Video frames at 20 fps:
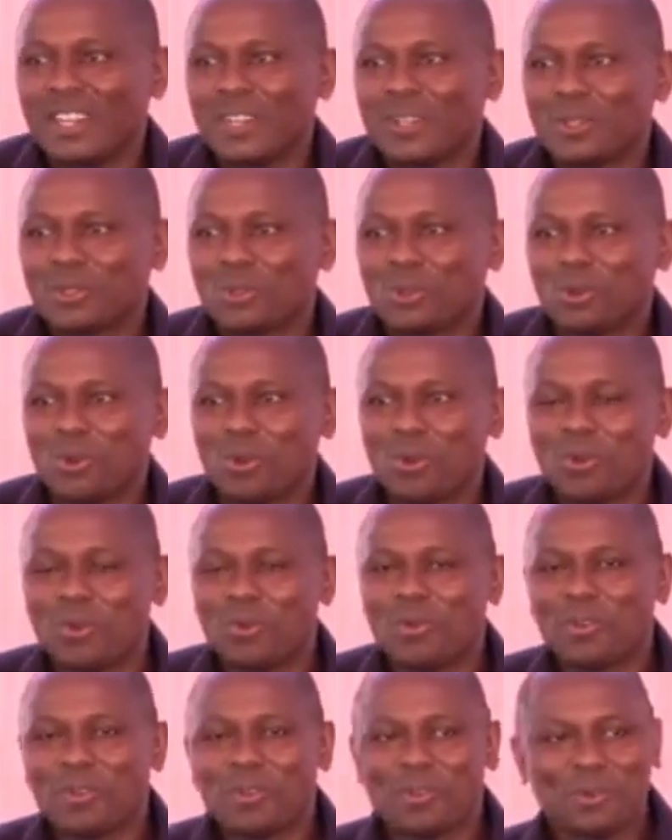So
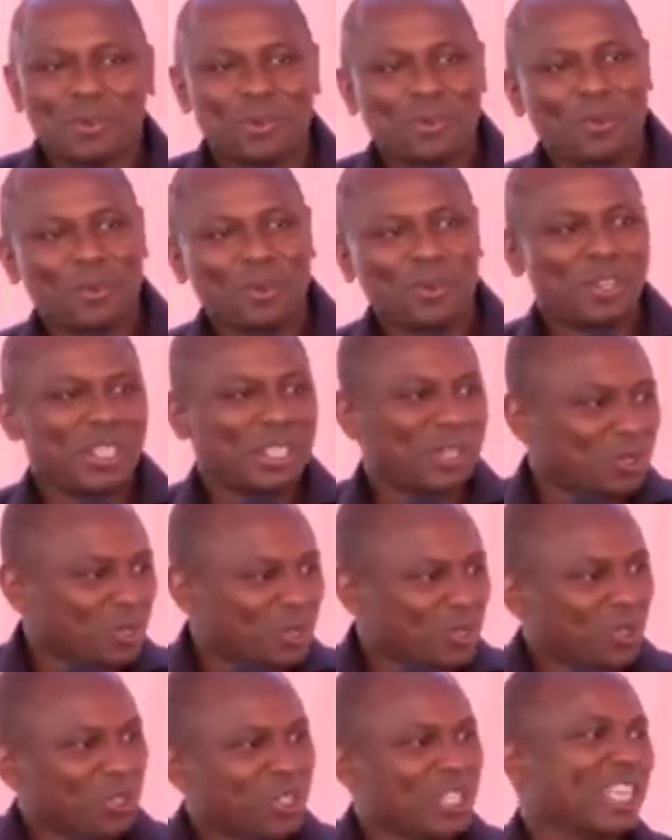we need to
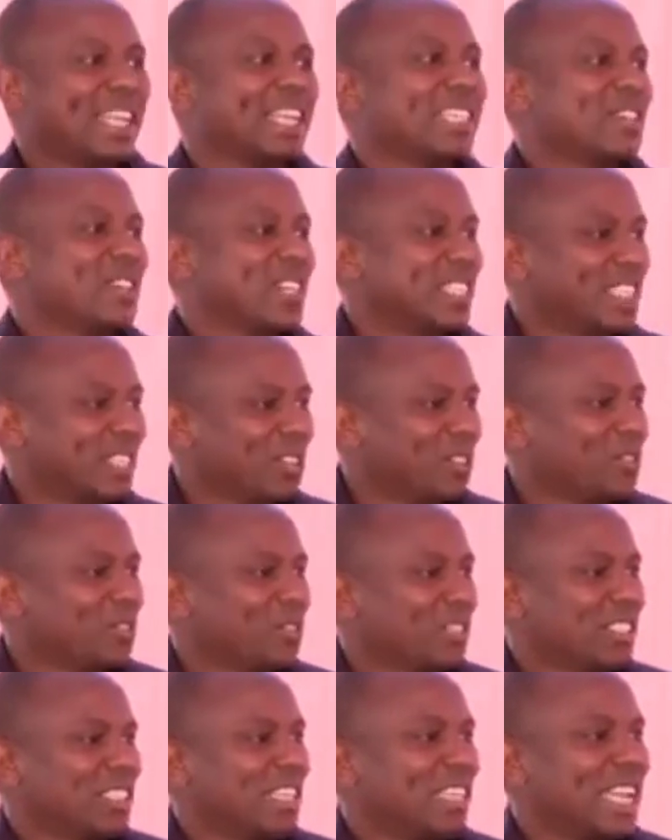socialize
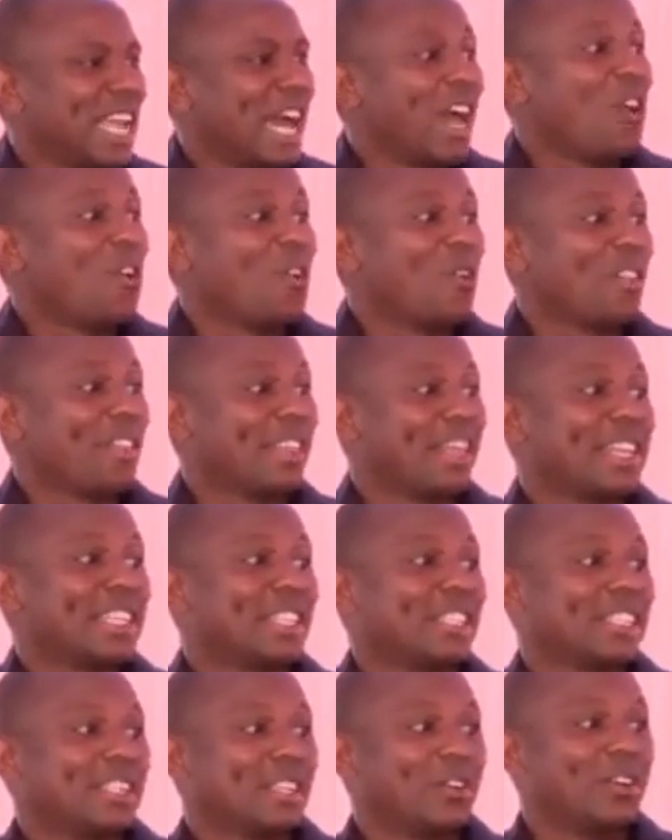ourselves now
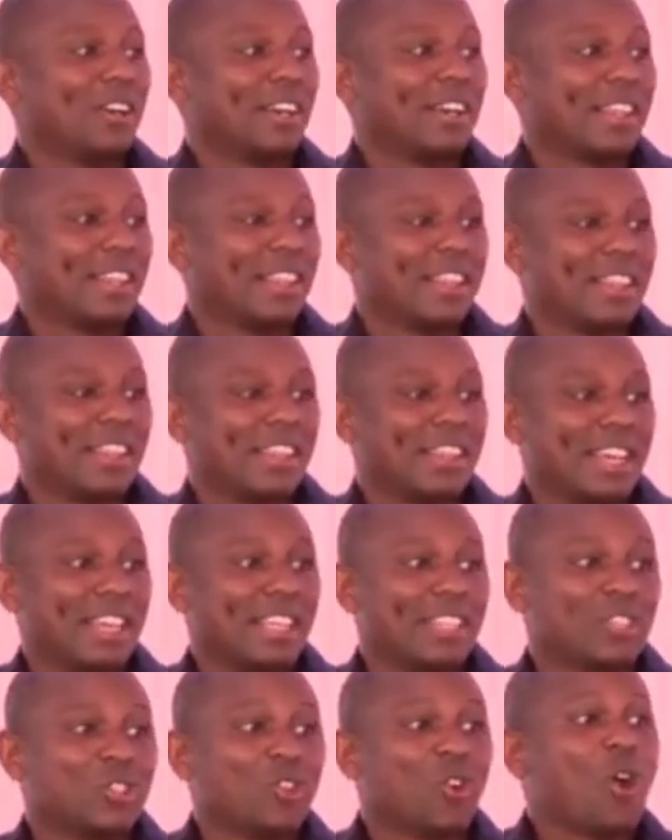that there
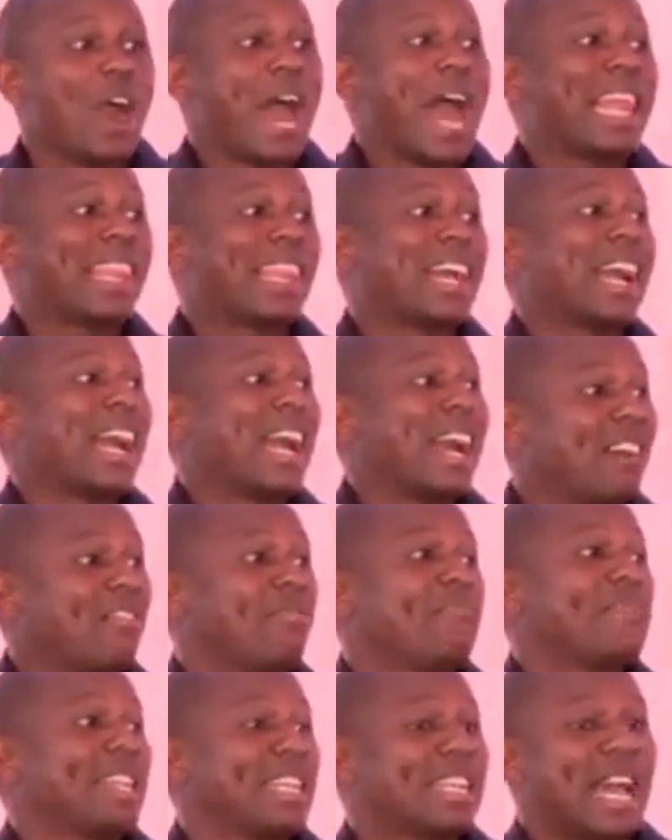is no other
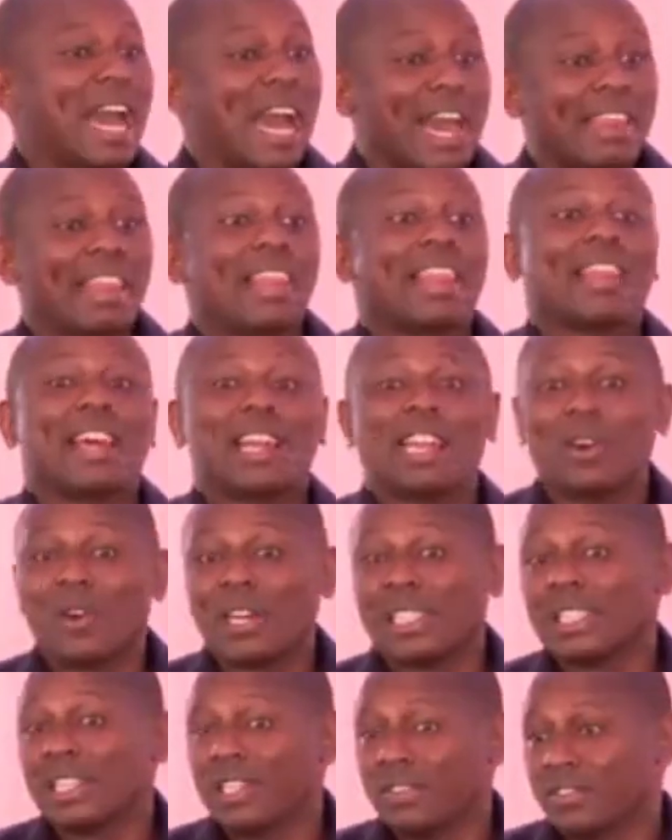government other than
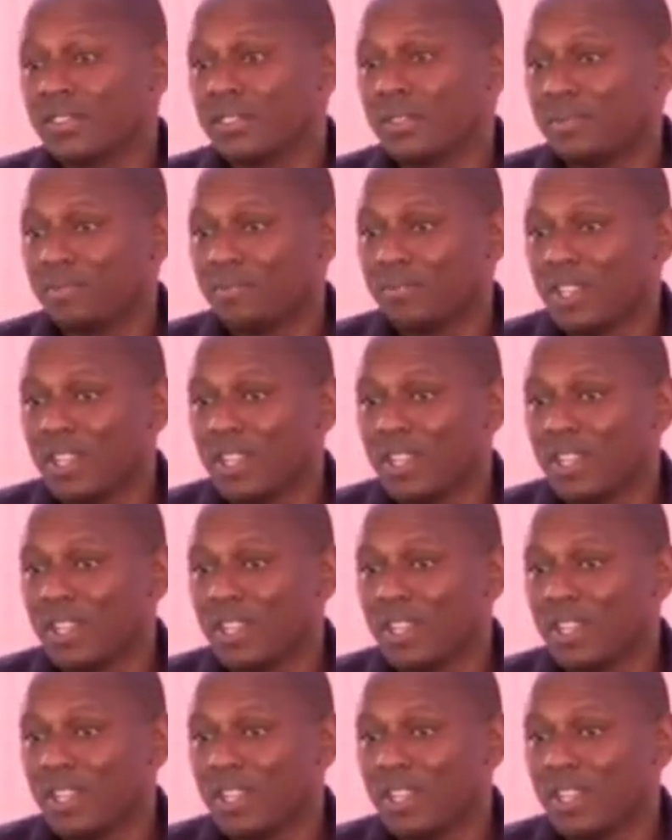ourselves.